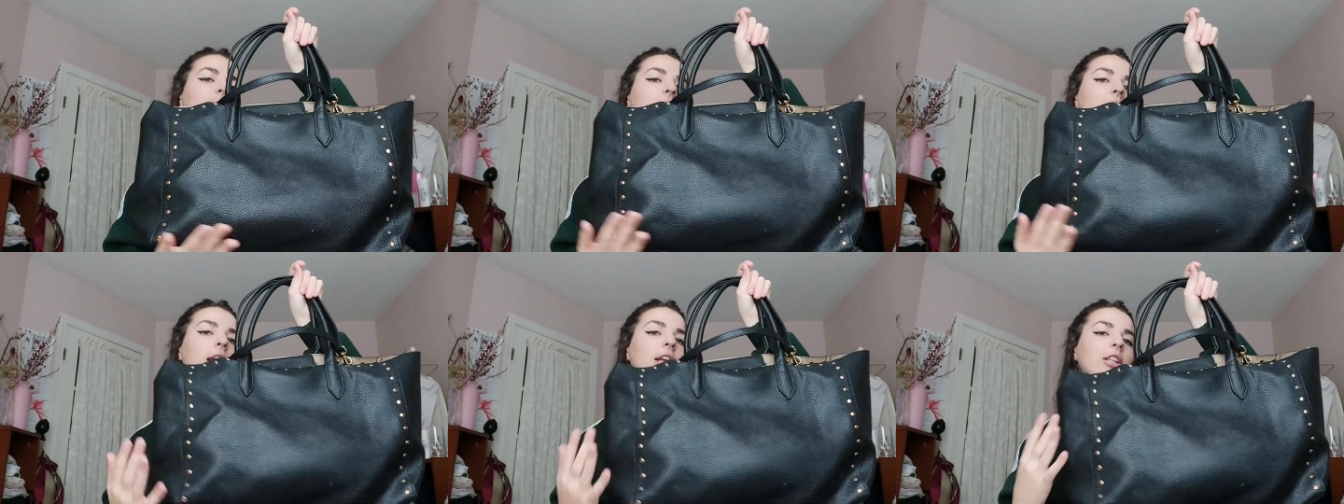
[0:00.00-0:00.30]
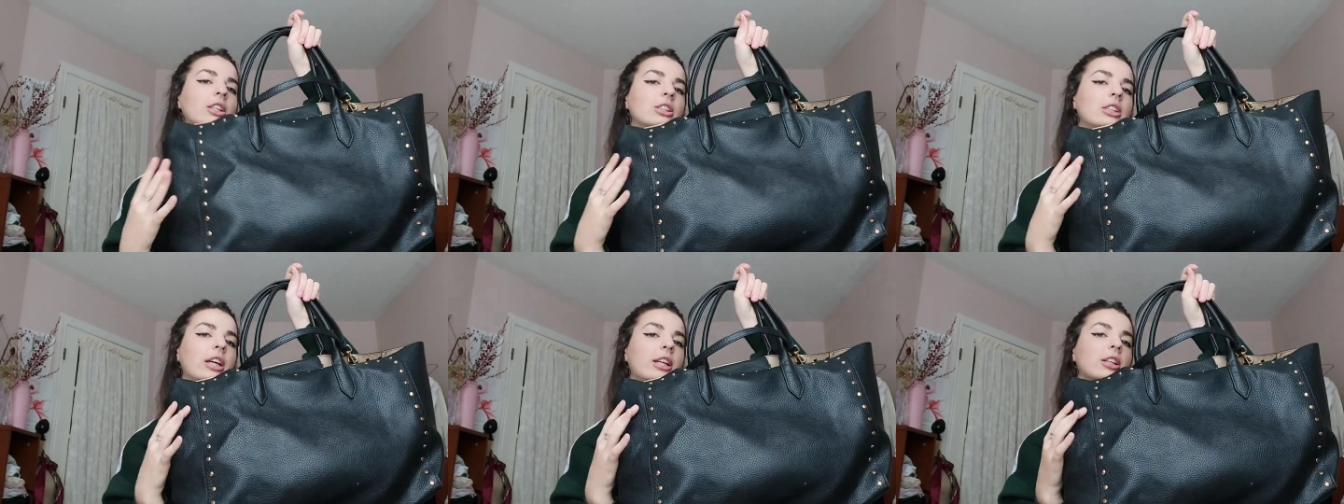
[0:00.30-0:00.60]
and it
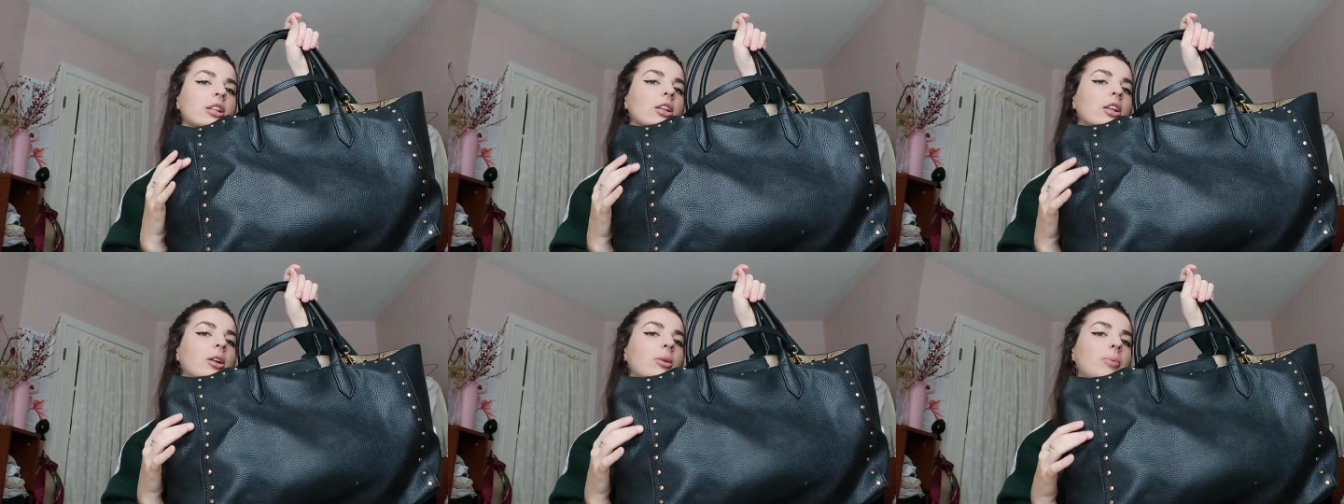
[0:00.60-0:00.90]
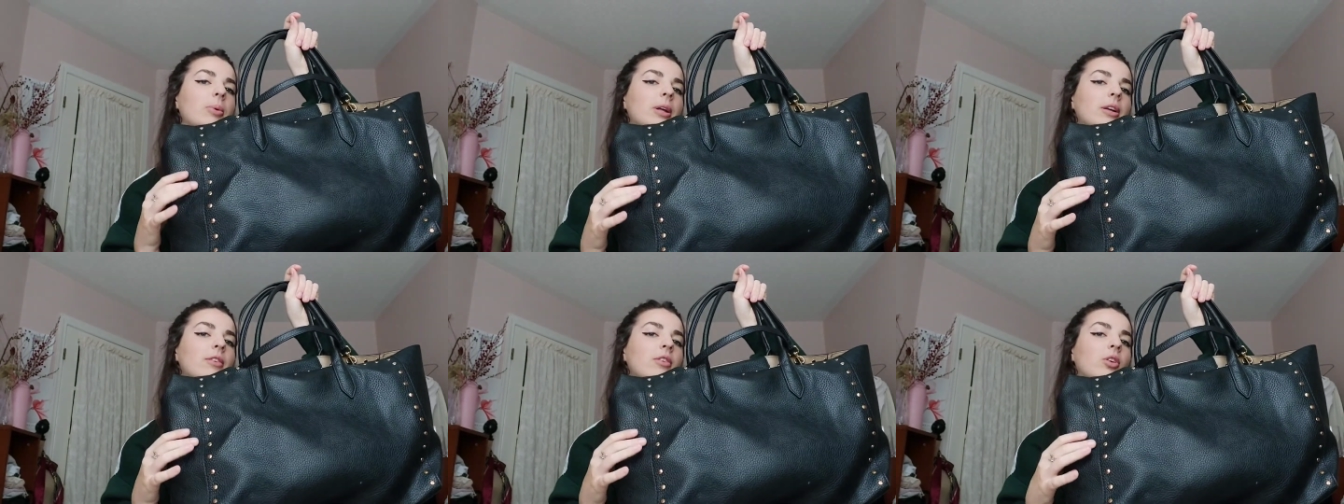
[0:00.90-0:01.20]
just has a little
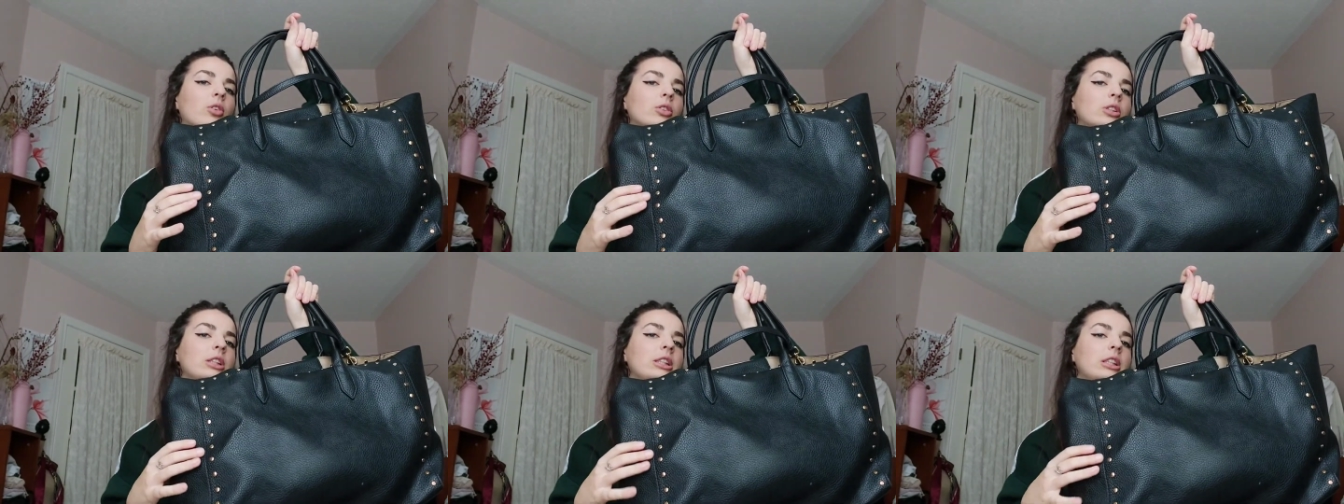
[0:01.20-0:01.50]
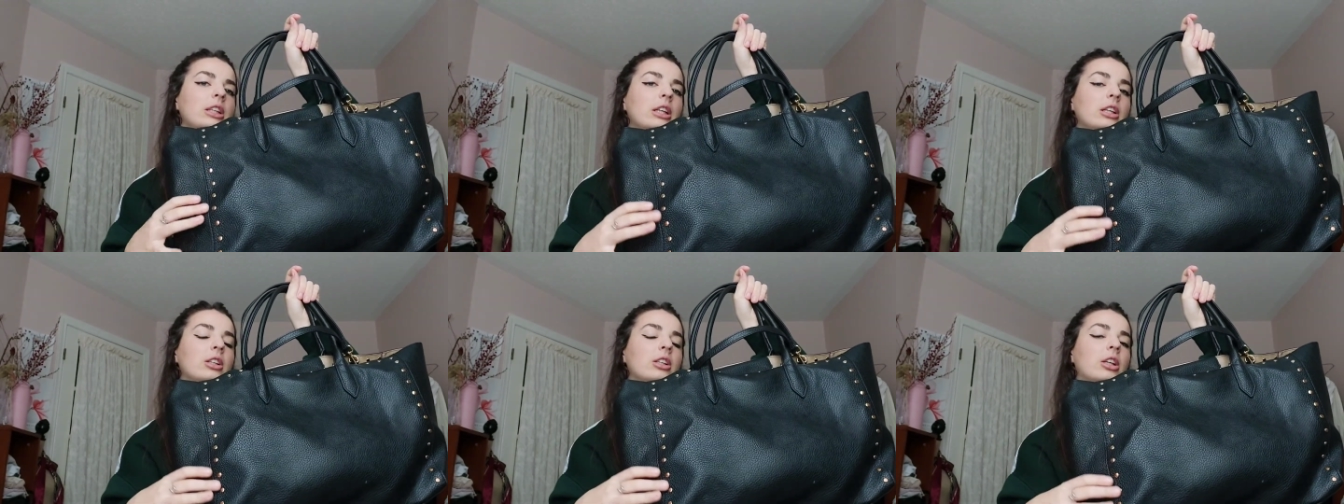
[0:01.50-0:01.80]
bit of gold
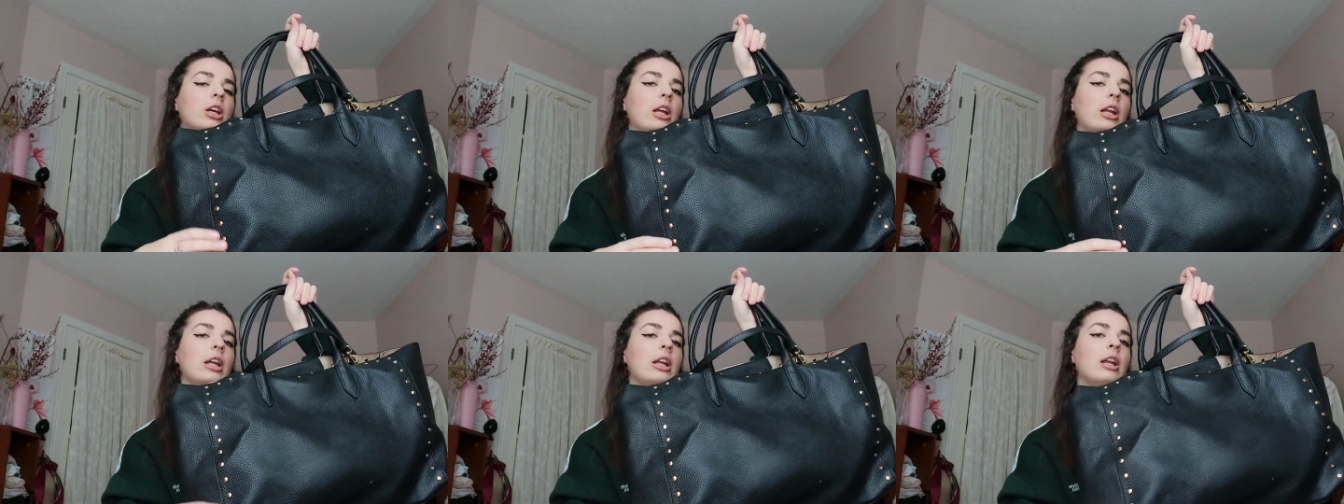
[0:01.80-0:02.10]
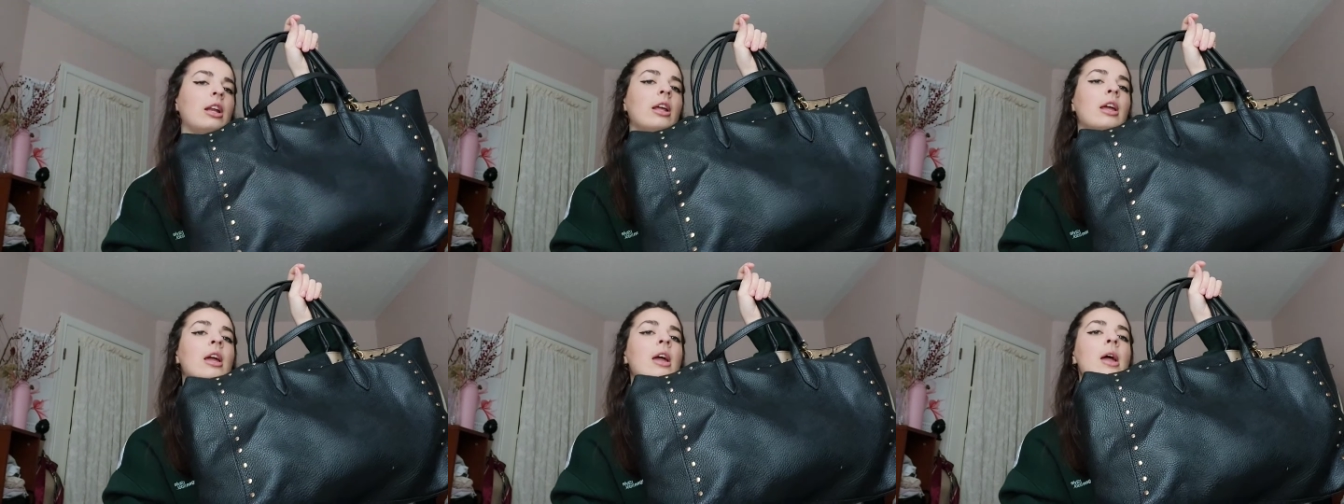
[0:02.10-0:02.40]
details on it.